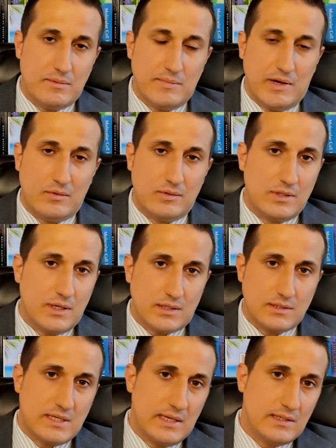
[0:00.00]
a mountain, you got
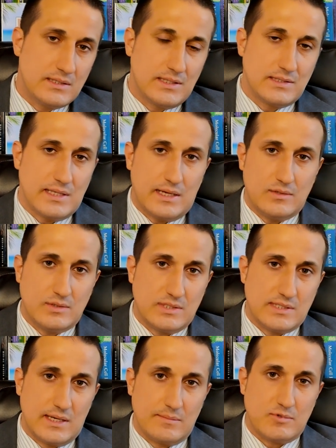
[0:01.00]
to take 6,000
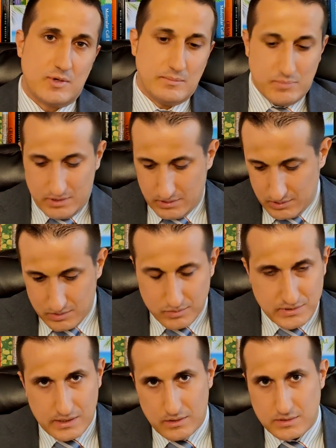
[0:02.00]
steps, right? But you don't
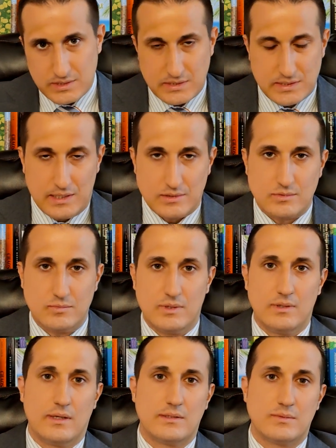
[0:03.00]
take all
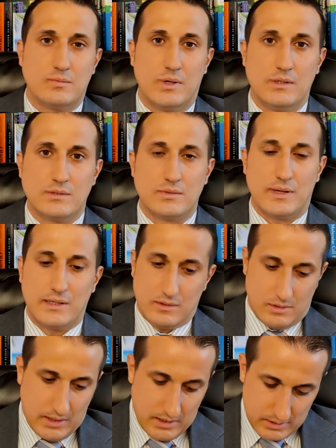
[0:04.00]
6,000 at once, right? You
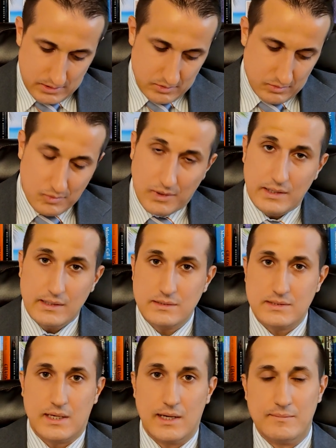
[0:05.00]
got to do one at a
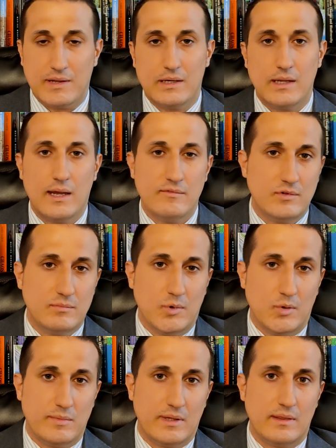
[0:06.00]
time. And every
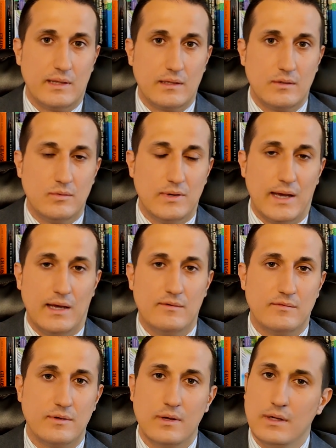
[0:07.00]
moment that you
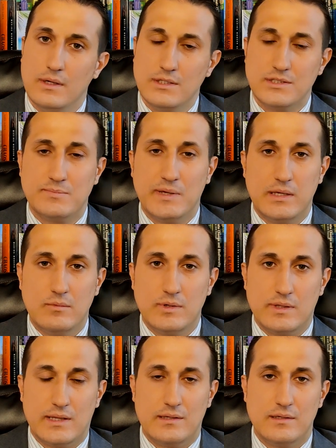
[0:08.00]
have speaking
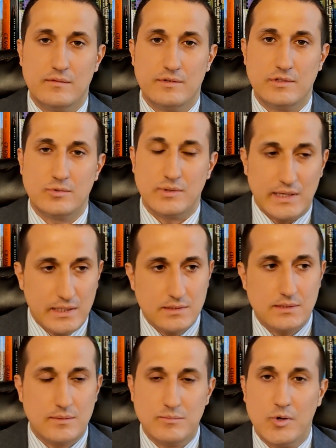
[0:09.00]
with that individual
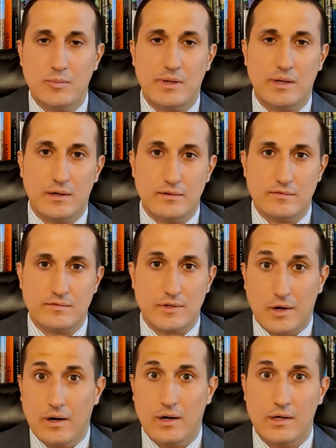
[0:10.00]
is the moment of
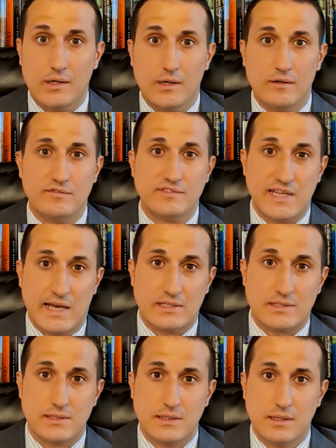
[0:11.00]
God, of
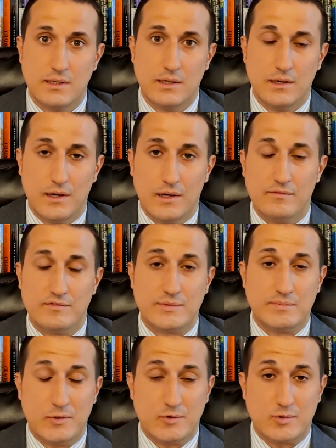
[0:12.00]
test, of
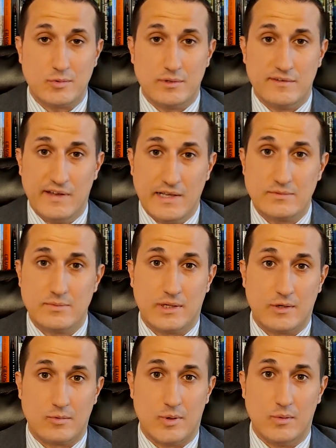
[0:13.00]
spiritual advancement
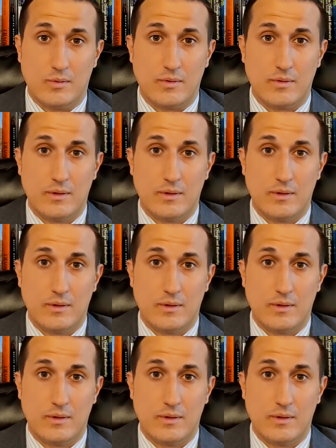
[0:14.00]
and growth.